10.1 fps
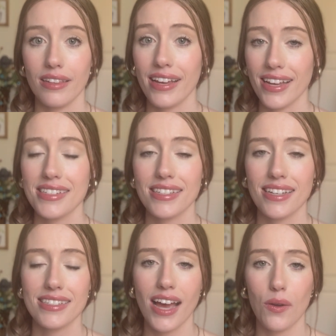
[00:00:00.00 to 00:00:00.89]
Like I
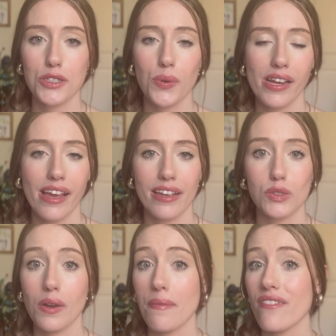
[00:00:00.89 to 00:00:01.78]
said, Tower 28 is
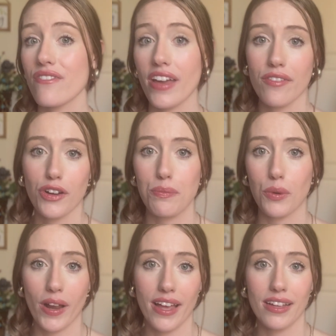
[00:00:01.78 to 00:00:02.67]
one of my favorite
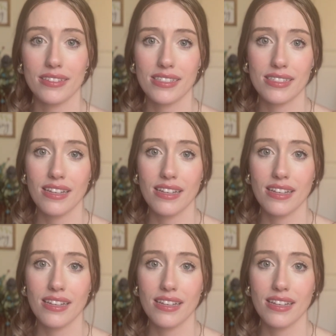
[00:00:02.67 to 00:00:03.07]
brands.